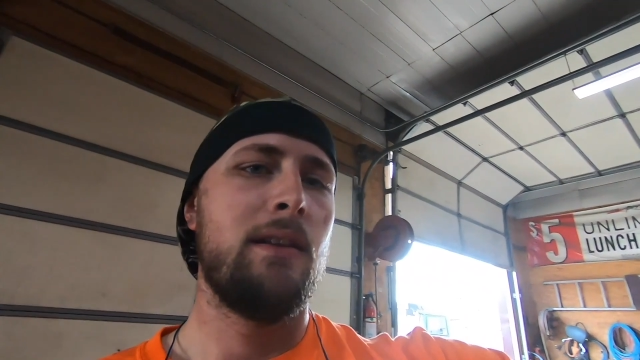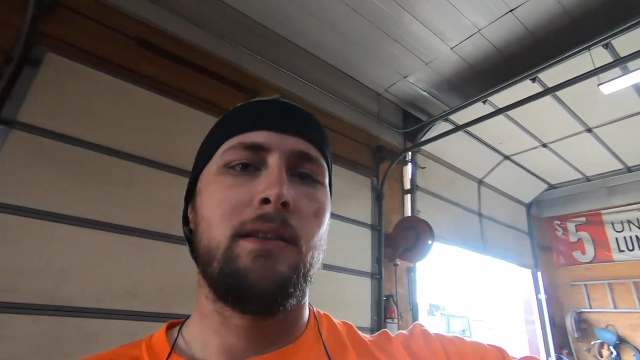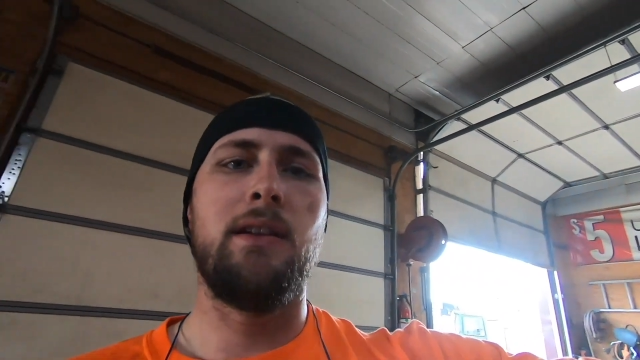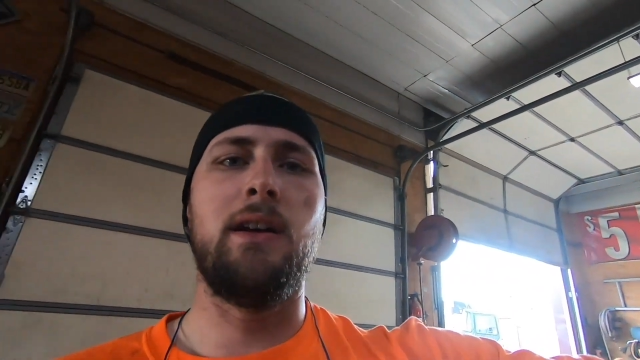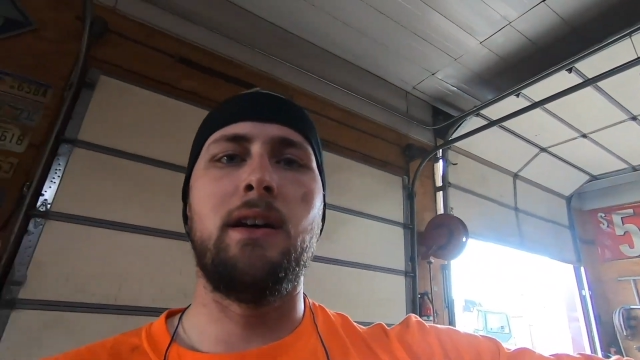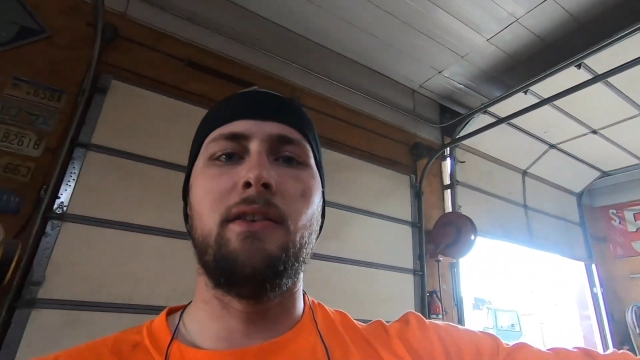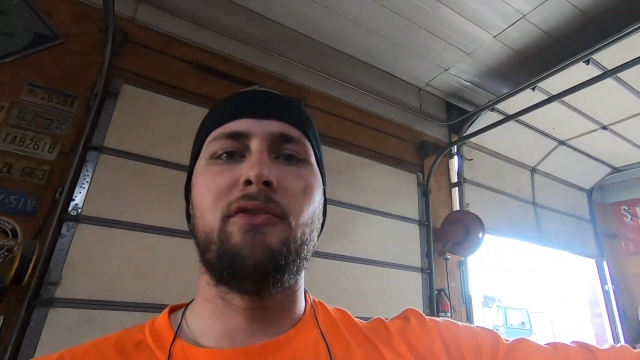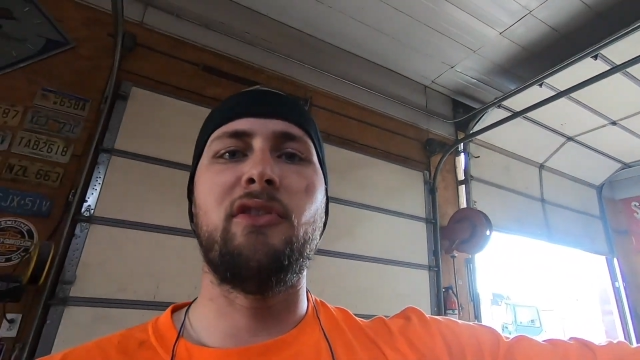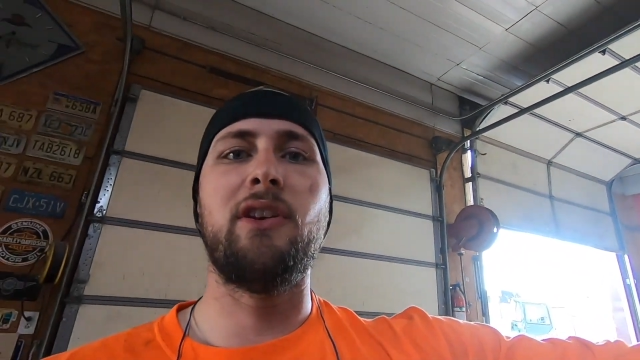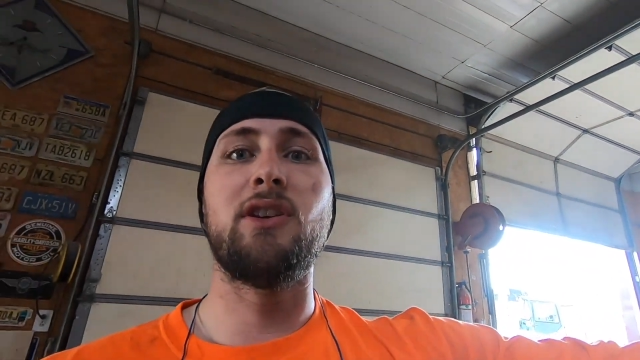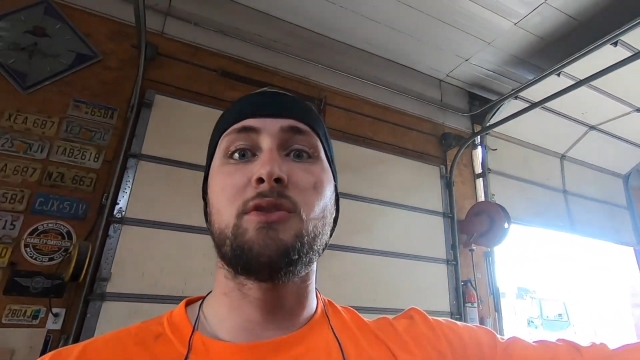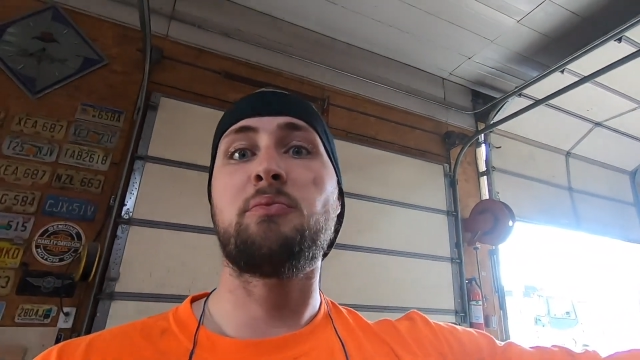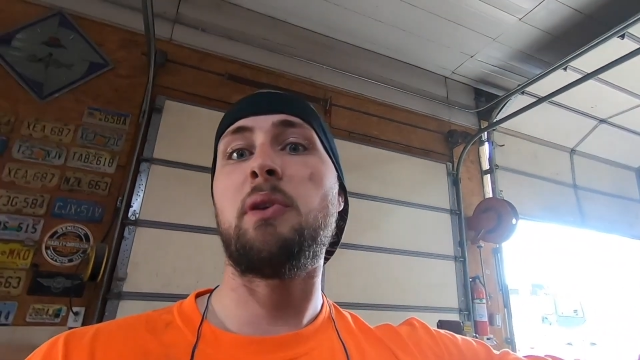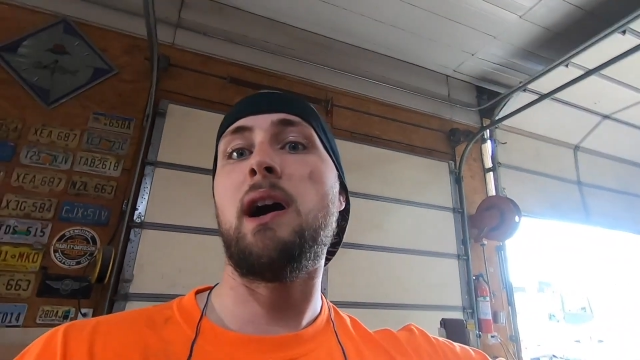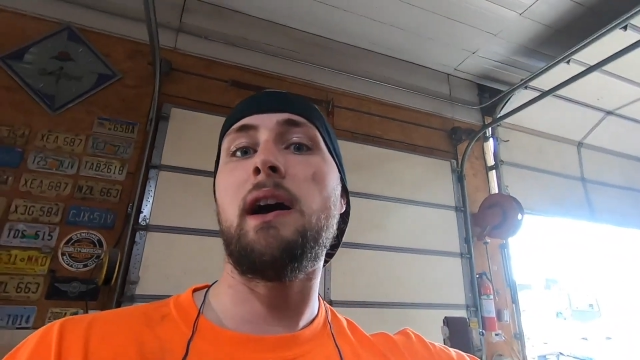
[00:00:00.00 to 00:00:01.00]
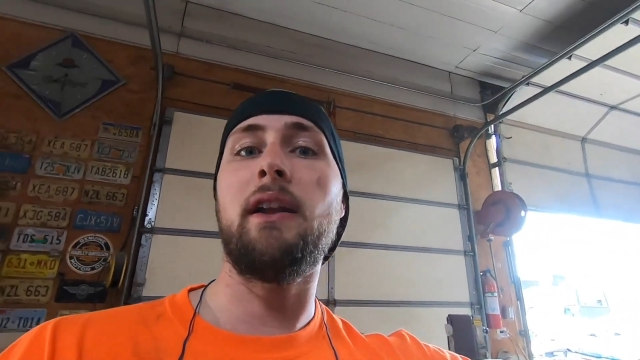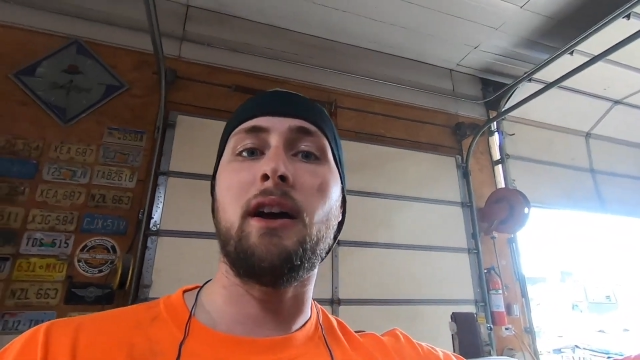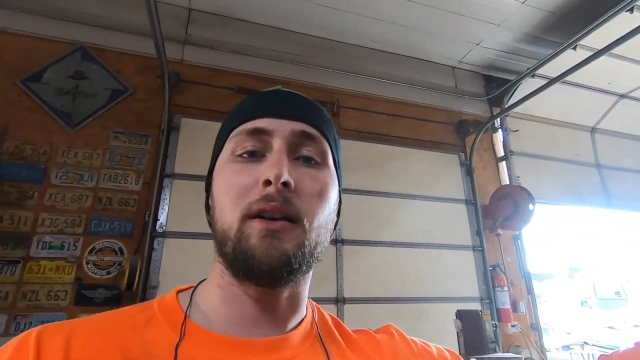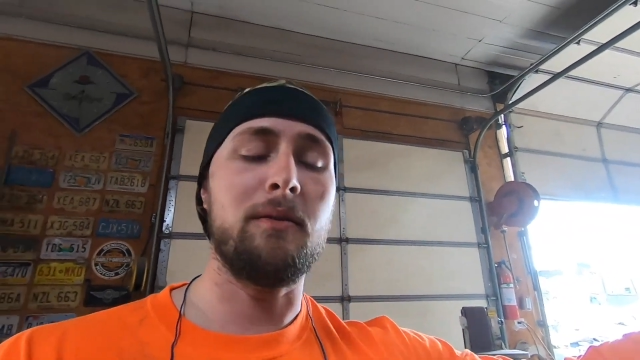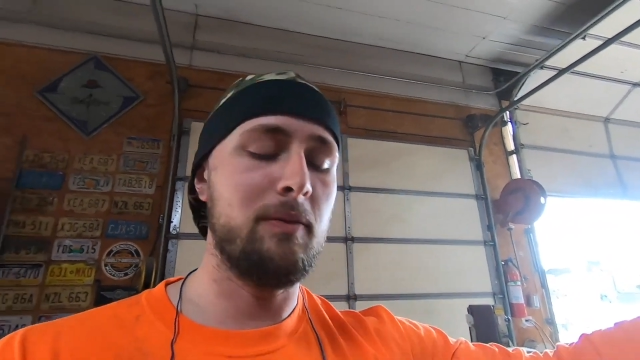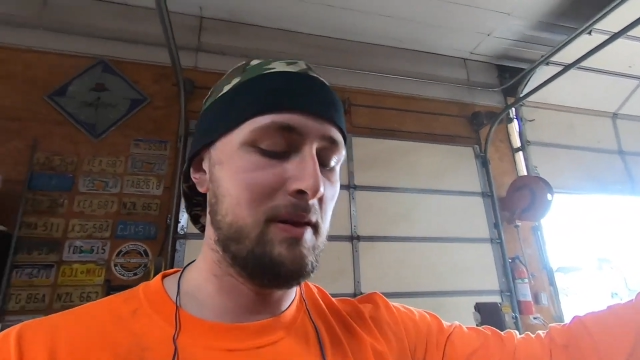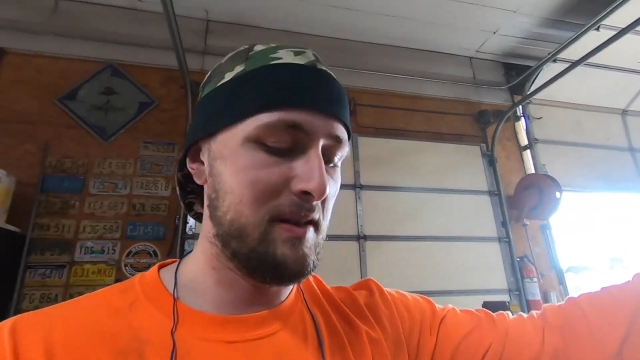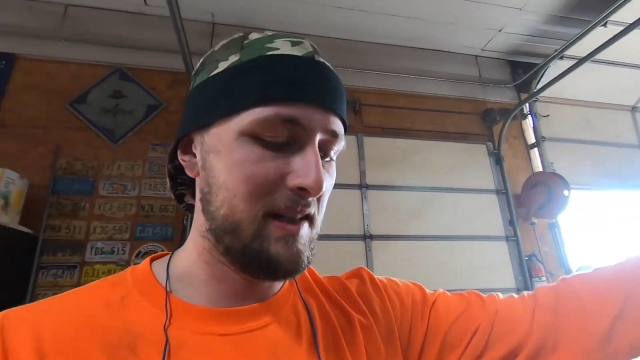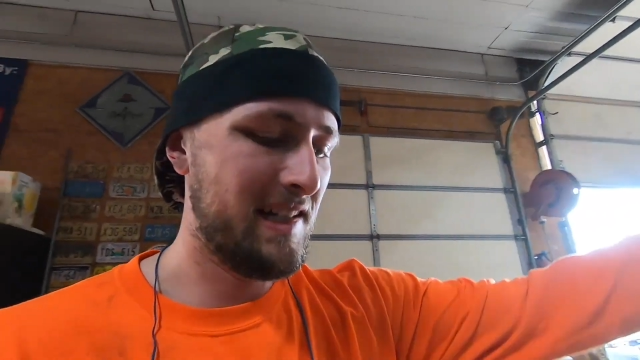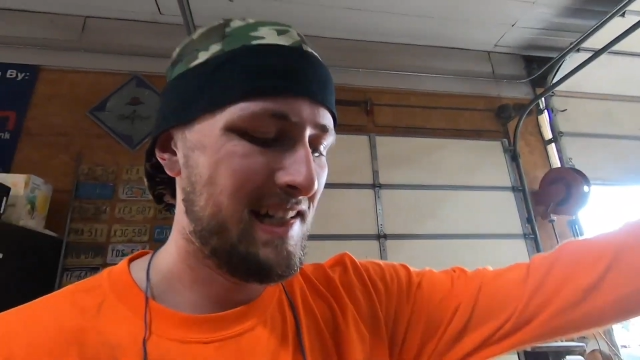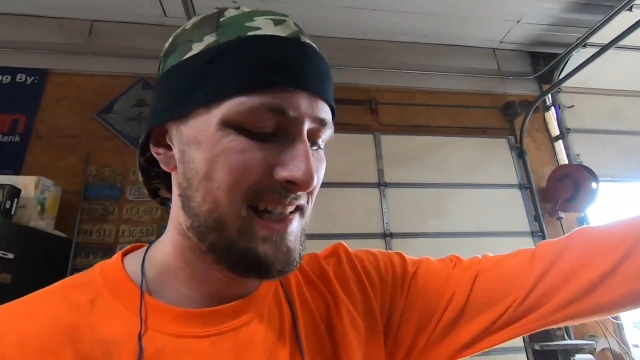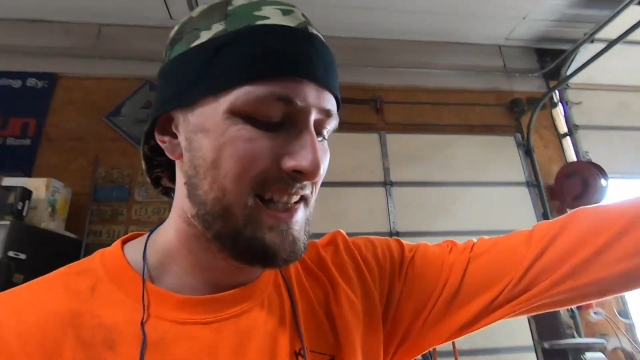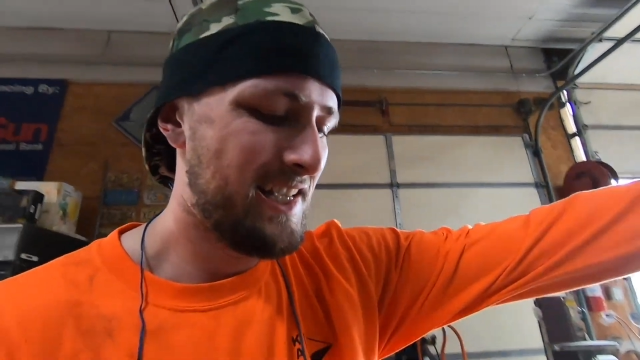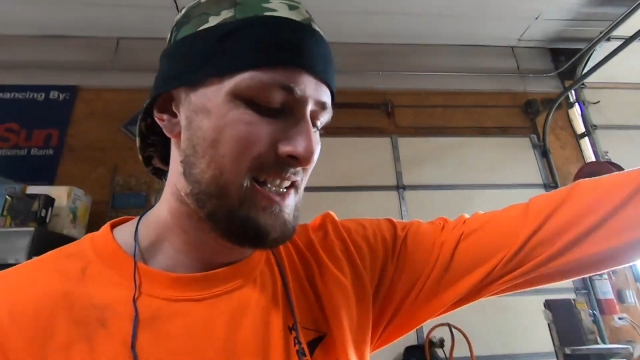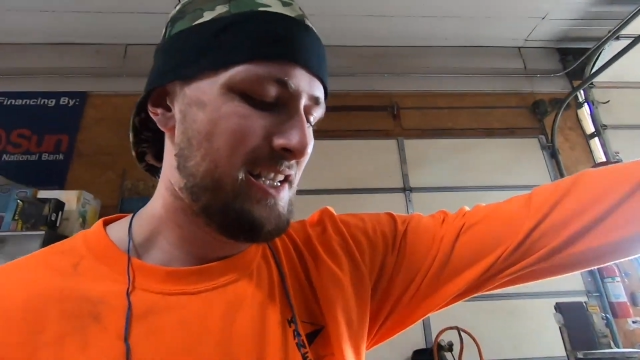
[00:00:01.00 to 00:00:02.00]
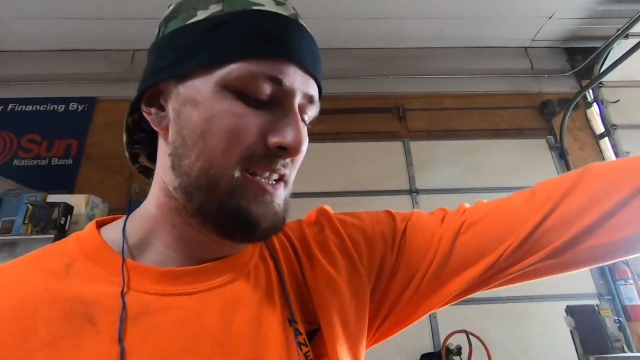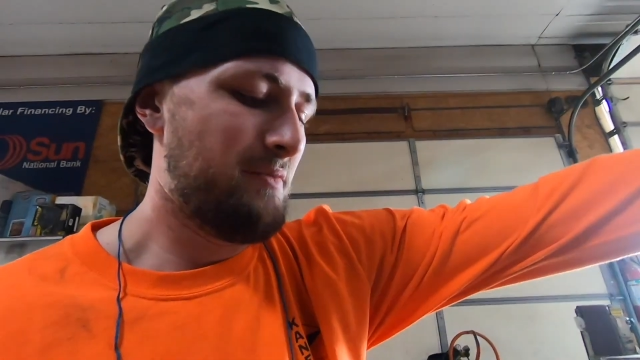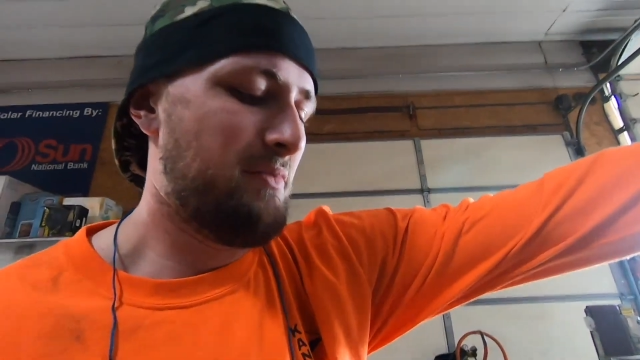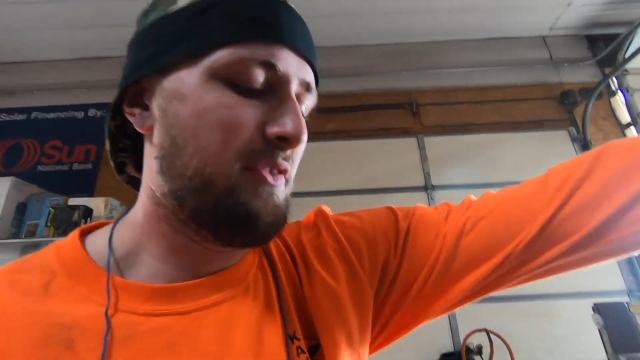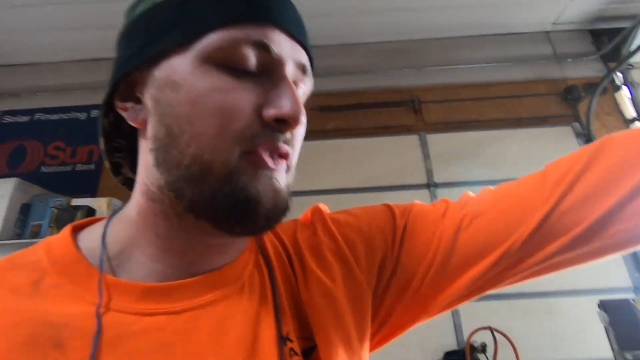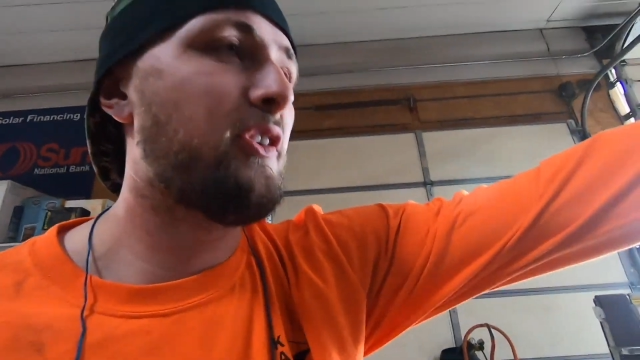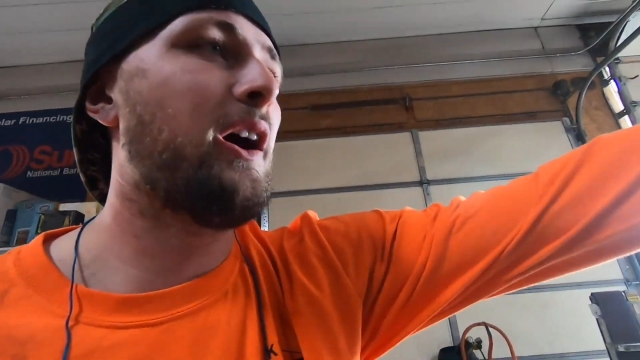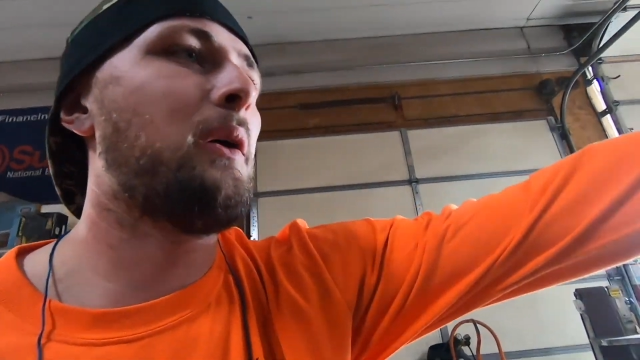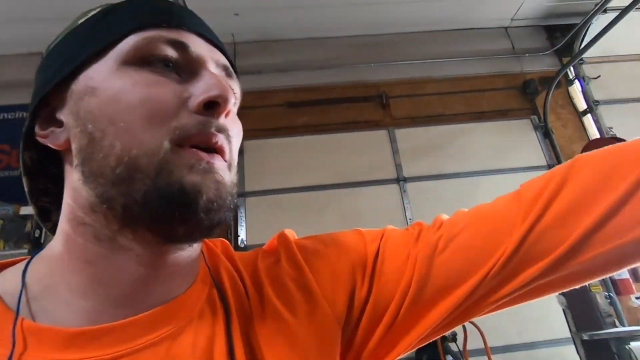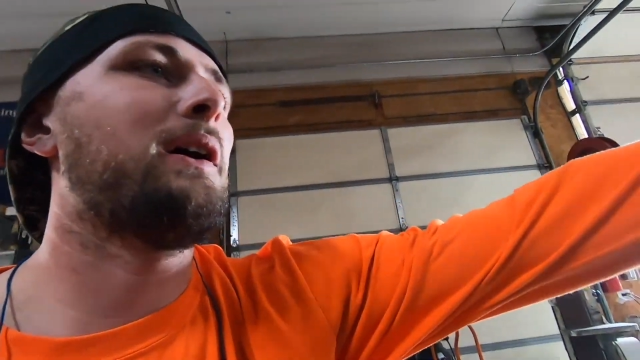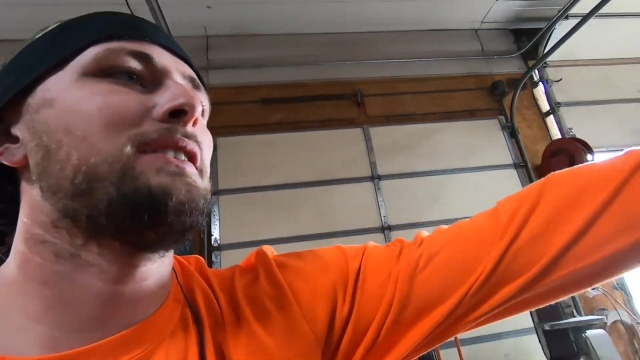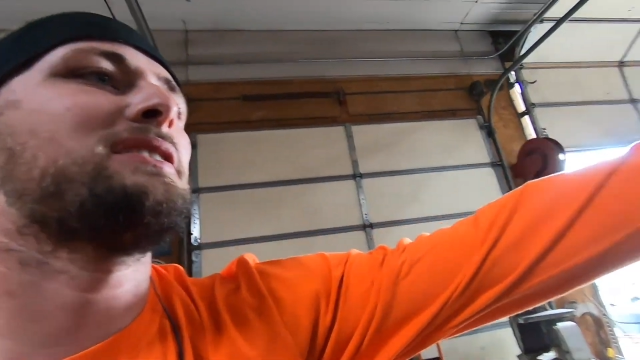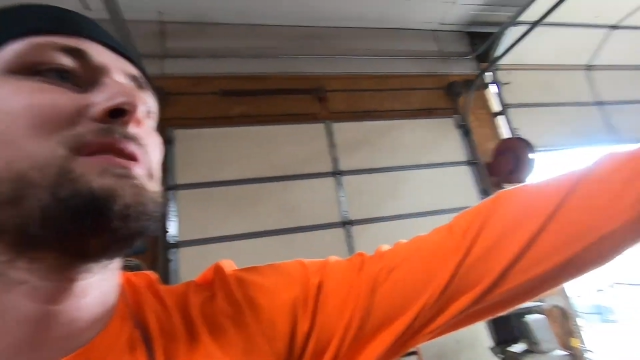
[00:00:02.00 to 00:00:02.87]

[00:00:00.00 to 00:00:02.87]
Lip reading: the finished product before I welded